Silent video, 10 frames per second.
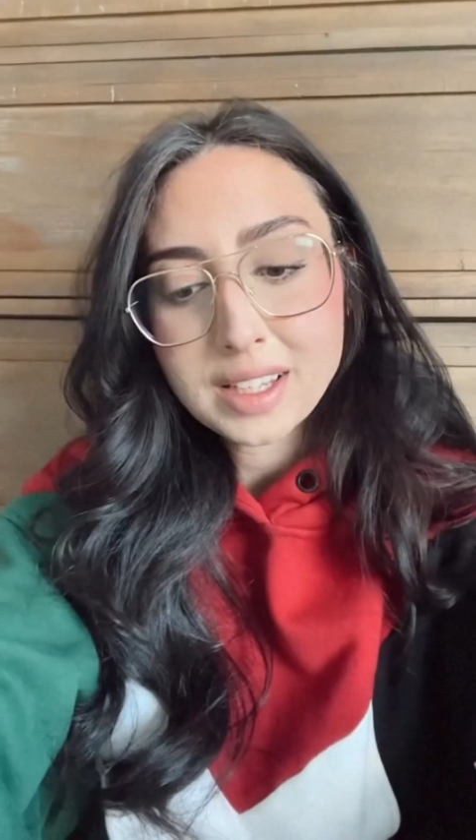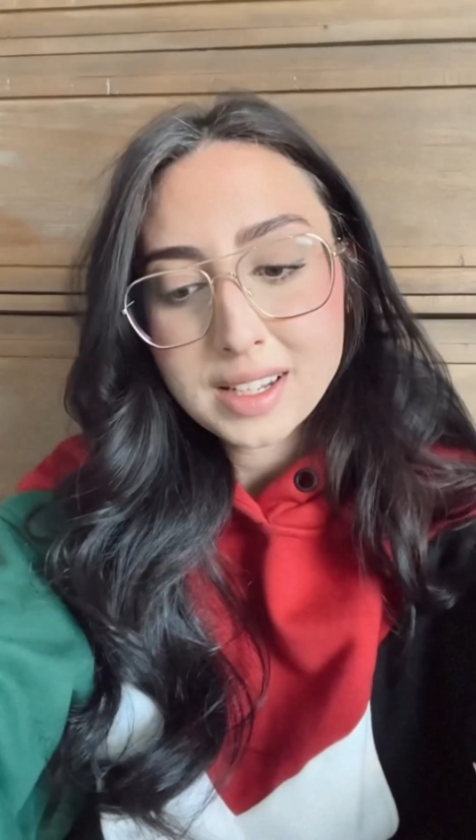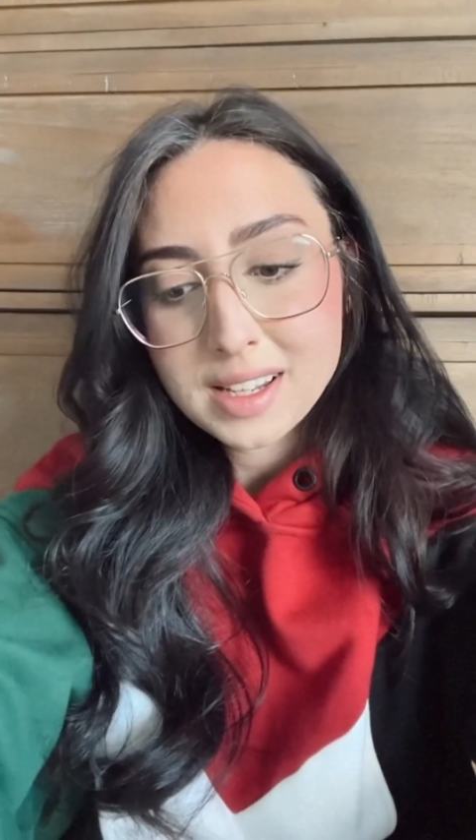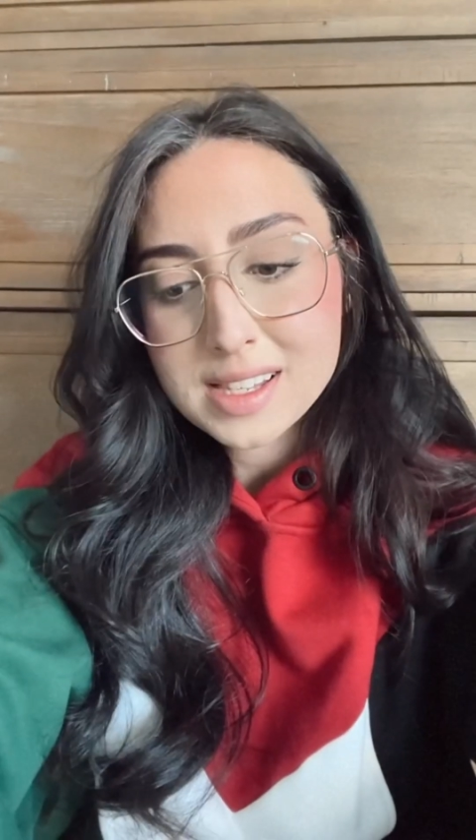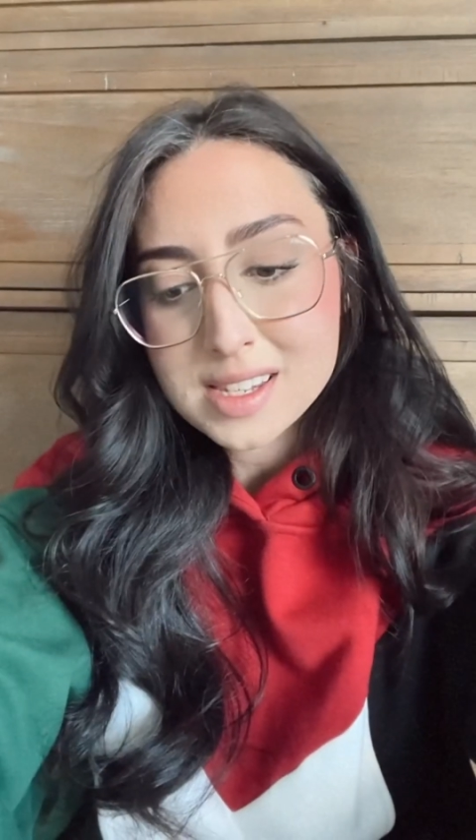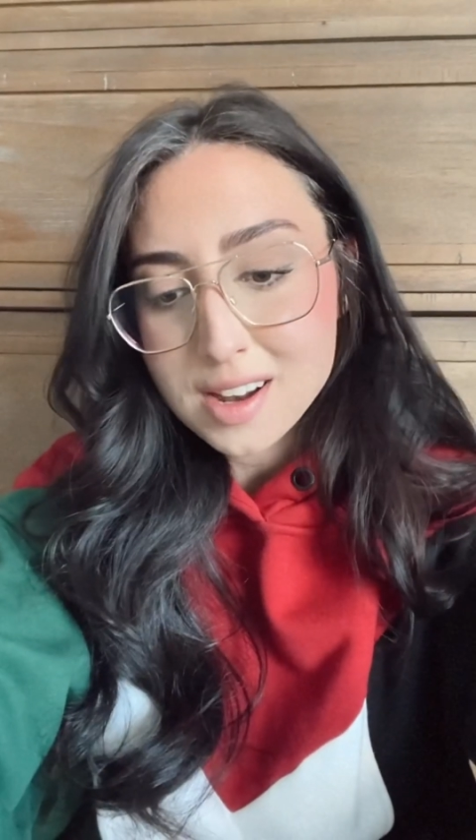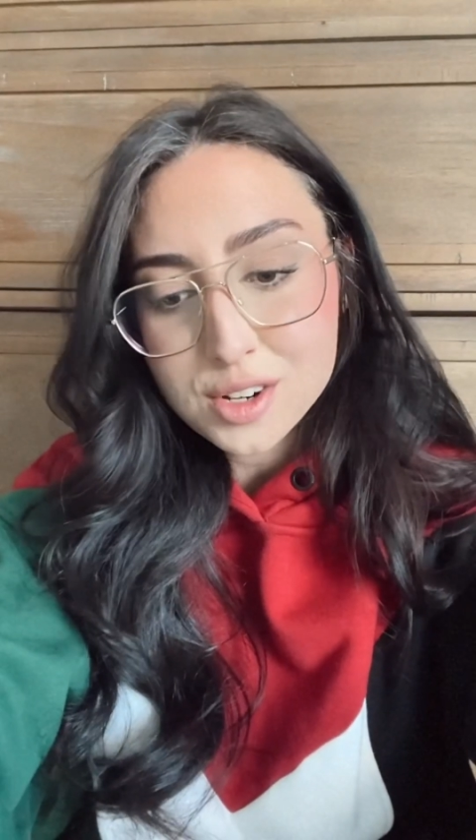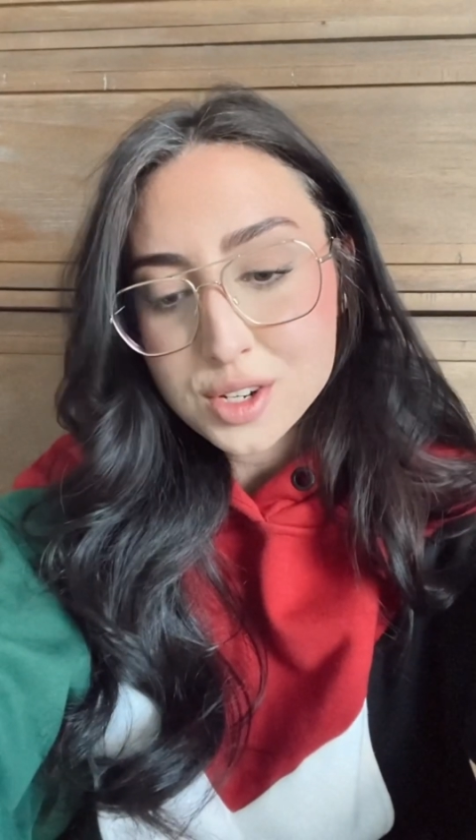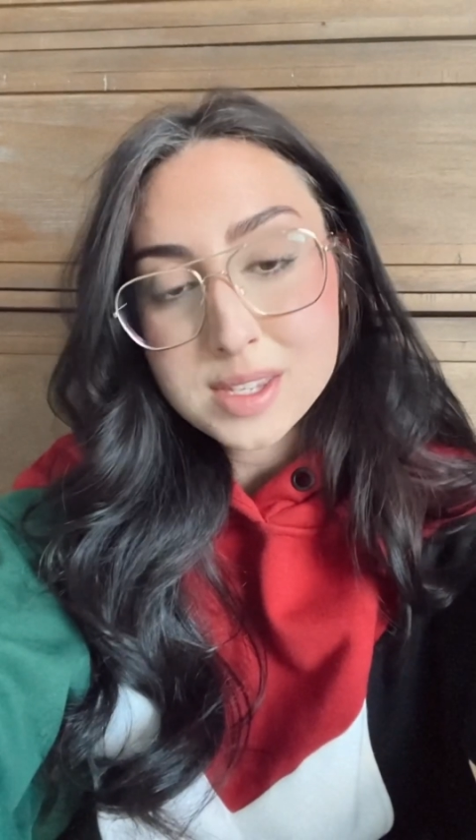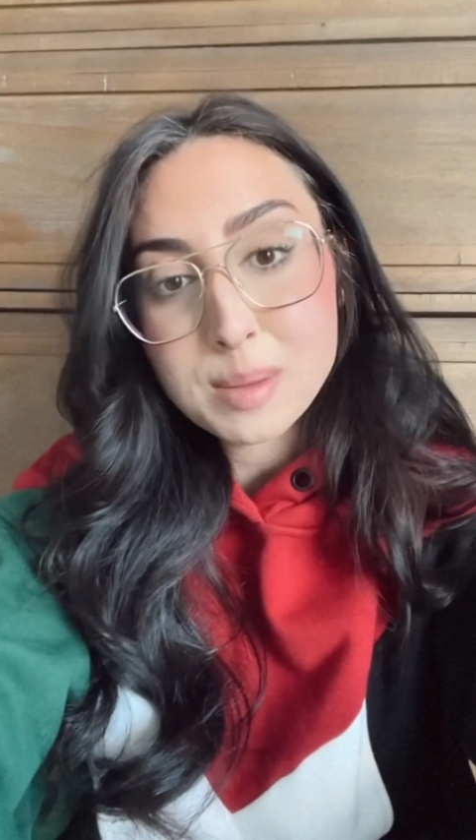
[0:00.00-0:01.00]
And it's not
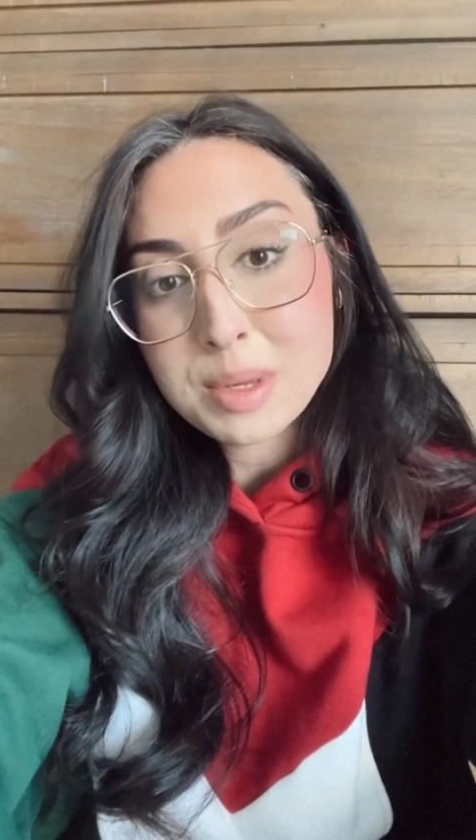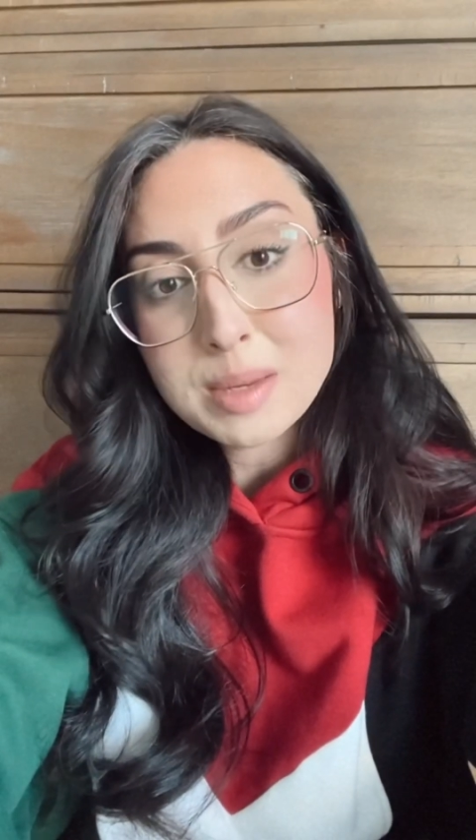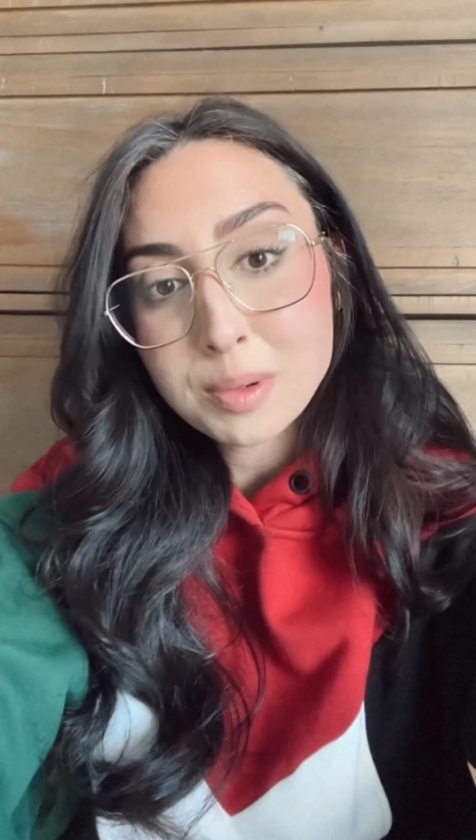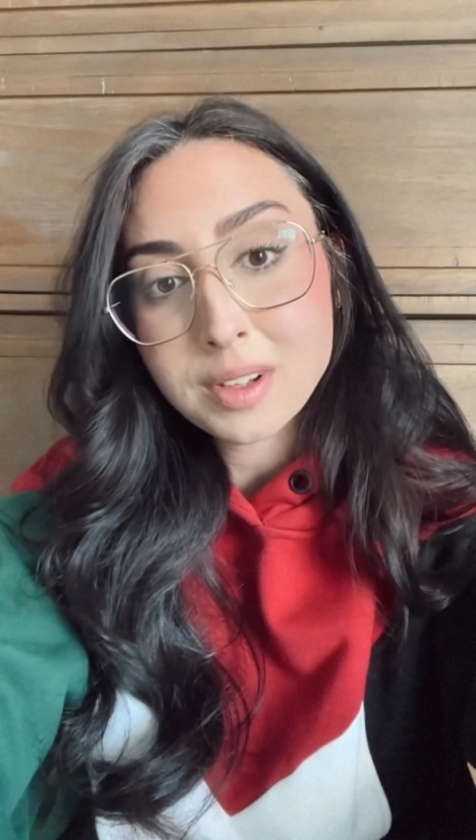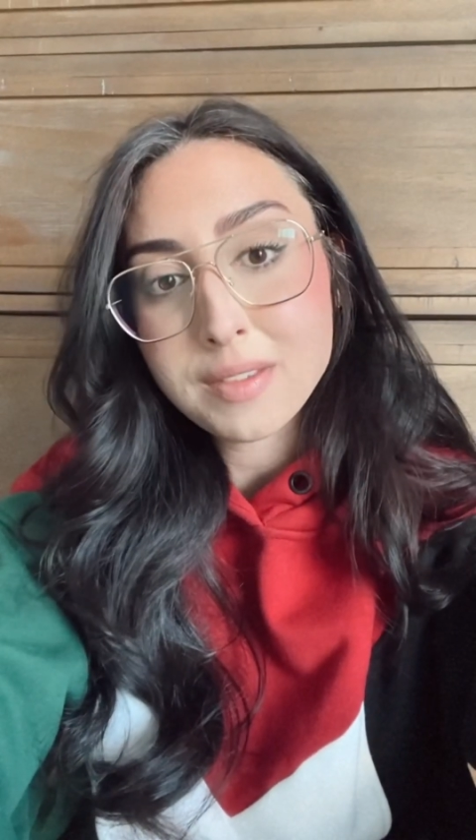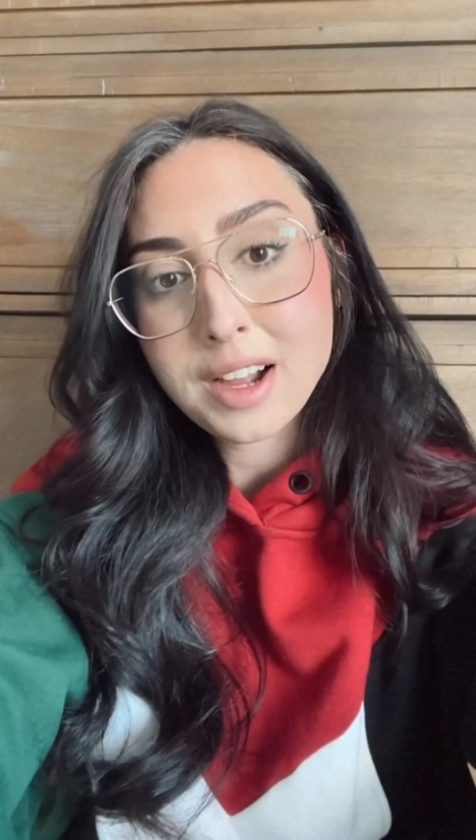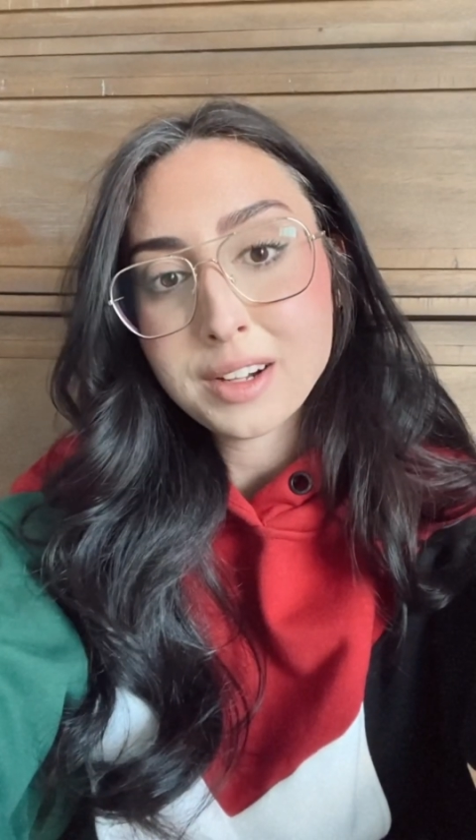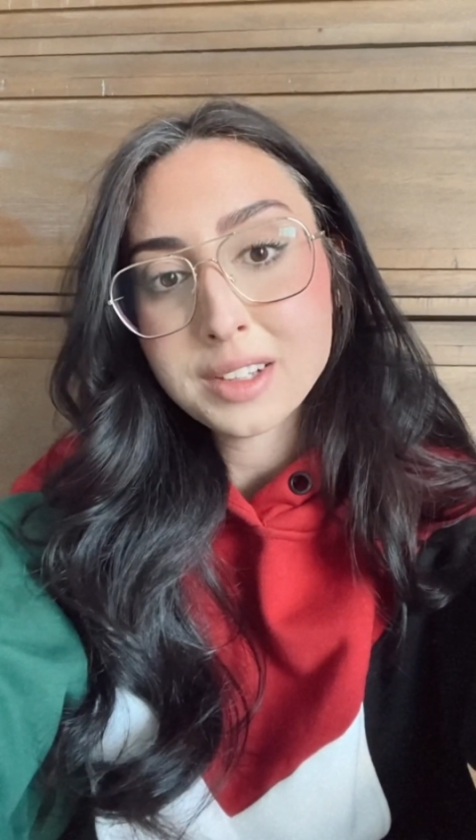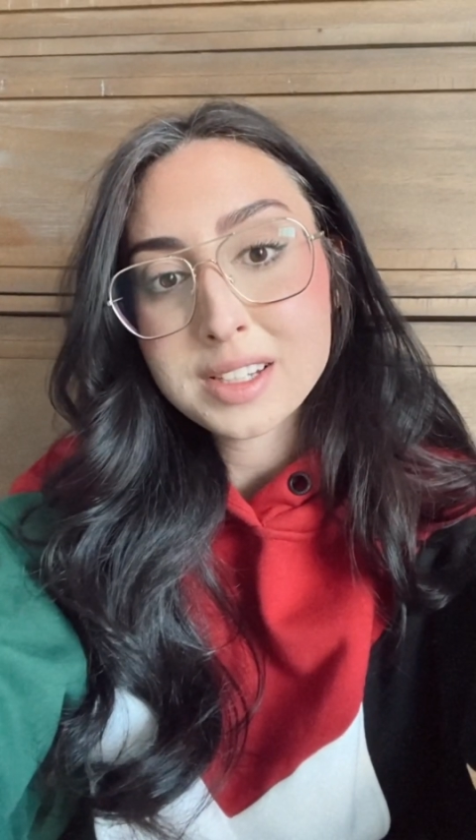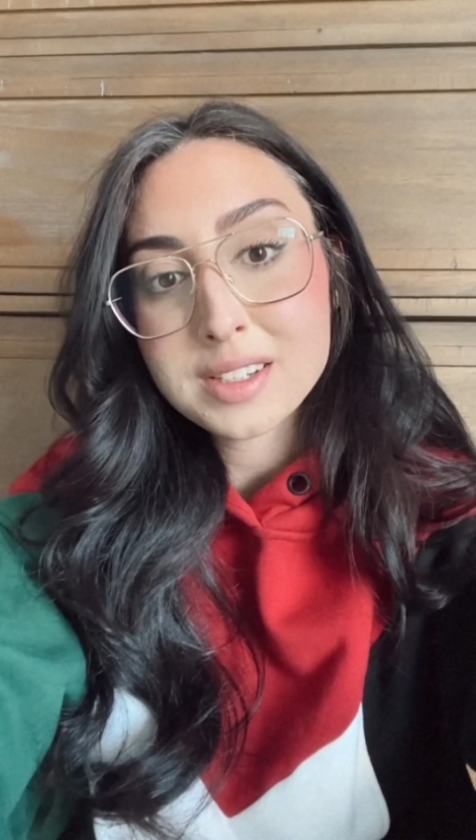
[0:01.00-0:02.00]
just the people of
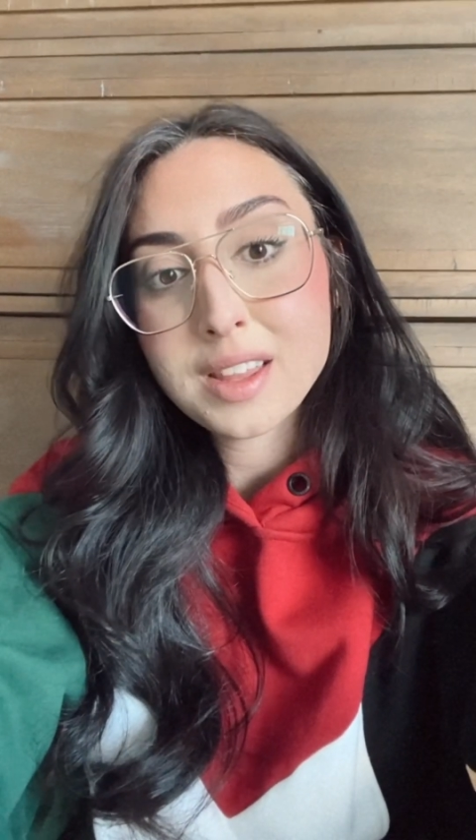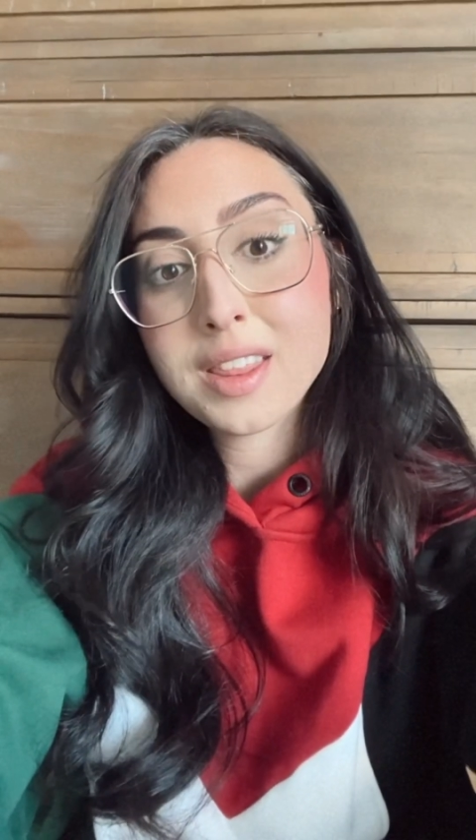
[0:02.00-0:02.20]
Ireland.